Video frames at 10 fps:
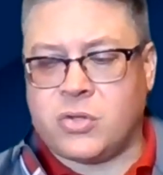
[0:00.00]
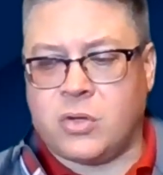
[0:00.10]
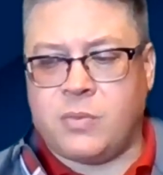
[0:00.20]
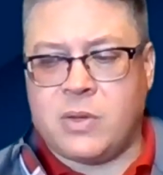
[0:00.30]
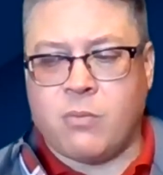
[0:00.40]

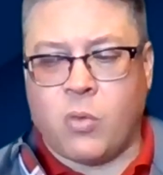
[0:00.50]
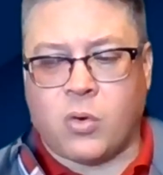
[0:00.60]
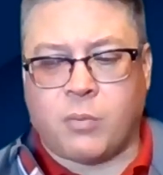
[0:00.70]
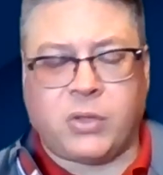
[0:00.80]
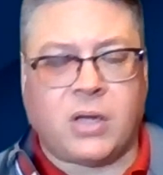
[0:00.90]
should be
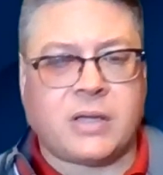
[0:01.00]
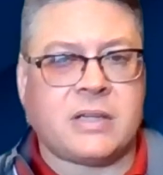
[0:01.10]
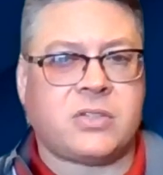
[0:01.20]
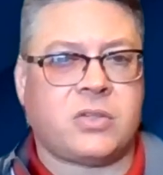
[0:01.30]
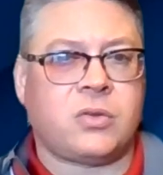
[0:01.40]
more plugged
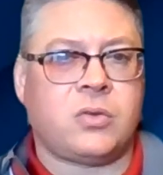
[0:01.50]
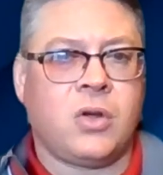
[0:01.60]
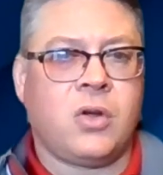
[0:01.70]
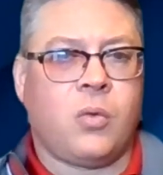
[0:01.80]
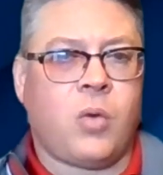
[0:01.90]
into